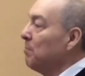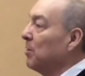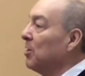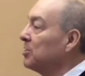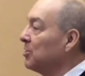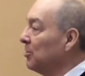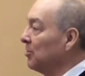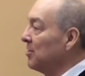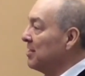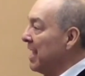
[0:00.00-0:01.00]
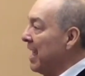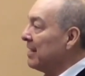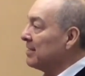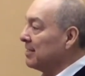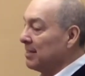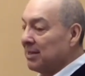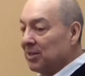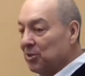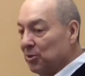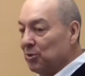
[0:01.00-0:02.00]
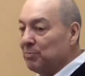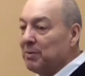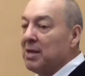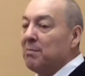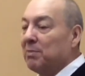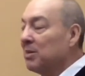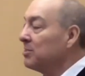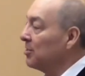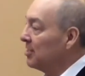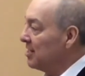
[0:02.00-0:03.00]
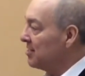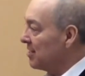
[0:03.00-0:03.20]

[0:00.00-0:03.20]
but also that group, but also the